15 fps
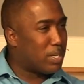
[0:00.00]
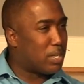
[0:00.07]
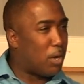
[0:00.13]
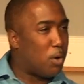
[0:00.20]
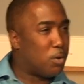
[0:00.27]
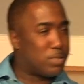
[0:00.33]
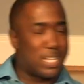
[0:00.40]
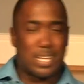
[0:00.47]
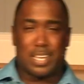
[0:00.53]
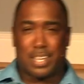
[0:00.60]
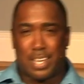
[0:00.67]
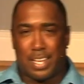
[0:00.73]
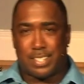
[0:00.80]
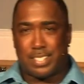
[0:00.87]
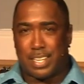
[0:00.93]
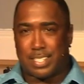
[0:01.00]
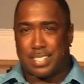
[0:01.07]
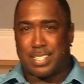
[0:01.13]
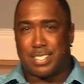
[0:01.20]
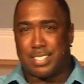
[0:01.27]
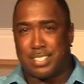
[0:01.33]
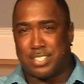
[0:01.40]
to read the whole thing in
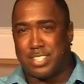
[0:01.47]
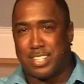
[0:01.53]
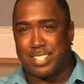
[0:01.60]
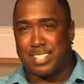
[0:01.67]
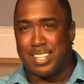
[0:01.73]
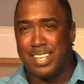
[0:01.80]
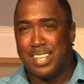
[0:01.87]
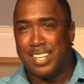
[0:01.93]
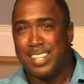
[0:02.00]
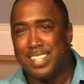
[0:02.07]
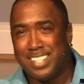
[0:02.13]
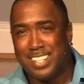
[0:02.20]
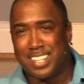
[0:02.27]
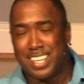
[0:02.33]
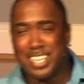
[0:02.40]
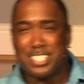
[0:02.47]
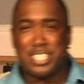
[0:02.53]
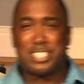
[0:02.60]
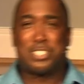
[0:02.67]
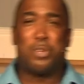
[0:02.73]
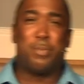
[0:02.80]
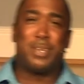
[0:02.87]
context because it's
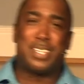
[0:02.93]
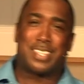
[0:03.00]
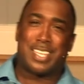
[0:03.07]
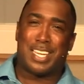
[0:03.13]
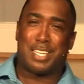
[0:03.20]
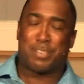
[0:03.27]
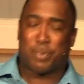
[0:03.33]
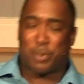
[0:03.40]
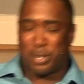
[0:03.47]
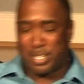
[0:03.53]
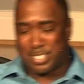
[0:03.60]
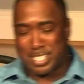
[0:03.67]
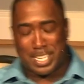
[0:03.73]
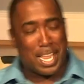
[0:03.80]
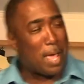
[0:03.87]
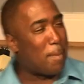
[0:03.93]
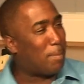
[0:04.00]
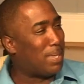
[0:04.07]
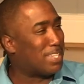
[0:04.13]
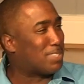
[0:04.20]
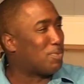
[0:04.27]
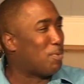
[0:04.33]
just too many things for us to not
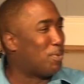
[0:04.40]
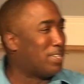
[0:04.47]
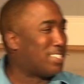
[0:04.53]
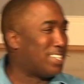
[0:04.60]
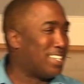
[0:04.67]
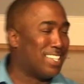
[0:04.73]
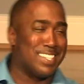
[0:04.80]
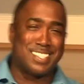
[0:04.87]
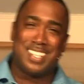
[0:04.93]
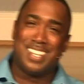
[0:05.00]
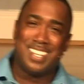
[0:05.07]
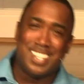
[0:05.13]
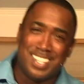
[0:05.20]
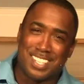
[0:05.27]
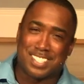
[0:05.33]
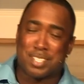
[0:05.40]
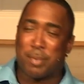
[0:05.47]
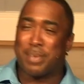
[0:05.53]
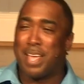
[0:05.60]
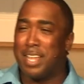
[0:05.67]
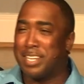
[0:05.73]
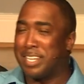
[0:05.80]
miss when we see this. Look, some
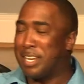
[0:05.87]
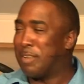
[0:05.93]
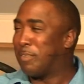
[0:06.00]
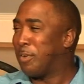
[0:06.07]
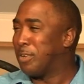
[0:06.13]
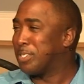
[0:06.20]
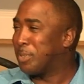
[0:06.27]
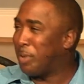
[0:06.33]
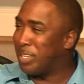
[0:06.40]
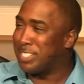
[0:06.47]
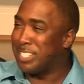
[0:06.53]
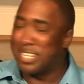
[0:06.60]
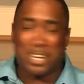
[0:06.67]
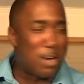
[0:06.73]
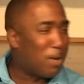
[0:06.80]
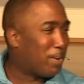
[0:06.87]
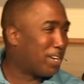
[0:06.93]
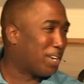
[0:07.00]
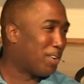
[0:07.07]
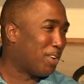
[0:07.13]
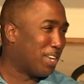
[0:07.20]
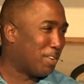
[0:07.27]
of y'all looking at the first question and
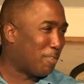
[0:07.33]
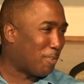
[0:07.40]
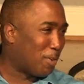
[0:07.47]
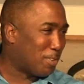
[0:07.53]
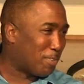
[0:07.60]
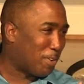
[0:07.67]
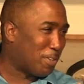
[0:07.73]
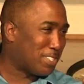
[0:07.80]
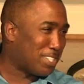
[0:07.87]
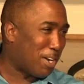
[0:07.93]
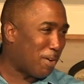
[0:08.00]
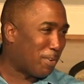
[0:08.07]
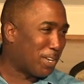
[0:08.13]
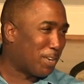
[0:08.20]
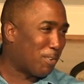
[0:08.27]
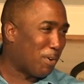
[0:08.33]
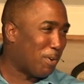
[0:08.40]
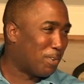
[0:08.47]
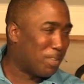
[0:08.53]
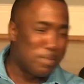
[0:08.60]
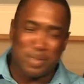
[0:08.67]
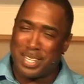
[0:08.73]
already at the first verse and already
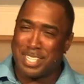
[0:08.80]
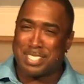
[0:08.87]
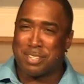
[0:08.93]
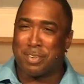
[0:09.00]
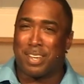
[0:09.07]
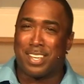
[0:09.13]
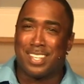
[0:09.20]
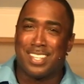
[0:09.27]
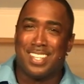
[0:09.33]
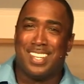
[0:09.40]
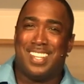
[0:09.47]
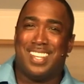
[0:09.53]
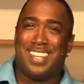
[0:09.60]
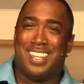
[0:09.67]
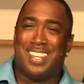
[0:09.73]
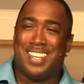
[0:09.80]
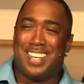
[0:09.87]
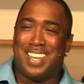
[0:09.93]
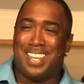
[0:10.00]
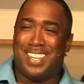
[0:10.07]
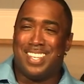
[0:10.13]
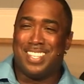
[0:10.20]
groaning, but that's okay.
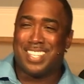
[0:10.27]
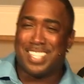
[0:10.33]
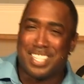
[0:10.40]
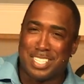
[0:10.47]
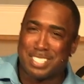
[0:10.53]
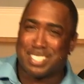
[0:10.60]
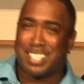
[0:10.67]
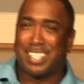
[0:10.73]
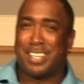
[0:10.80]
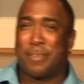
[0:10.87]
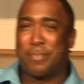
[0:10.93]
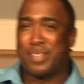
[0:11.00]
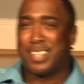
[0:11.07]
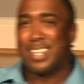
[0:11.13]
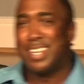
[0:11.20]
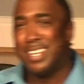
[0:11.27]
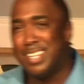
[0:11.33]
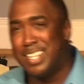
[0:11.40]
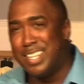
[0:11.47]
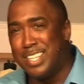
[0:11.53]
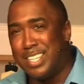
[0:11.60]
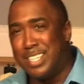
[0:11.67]
Look at this.
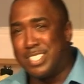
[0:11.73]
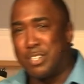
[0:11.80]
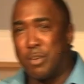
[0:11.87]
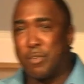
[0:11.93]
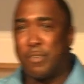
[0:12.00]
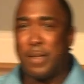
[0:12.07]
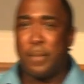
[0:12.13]
So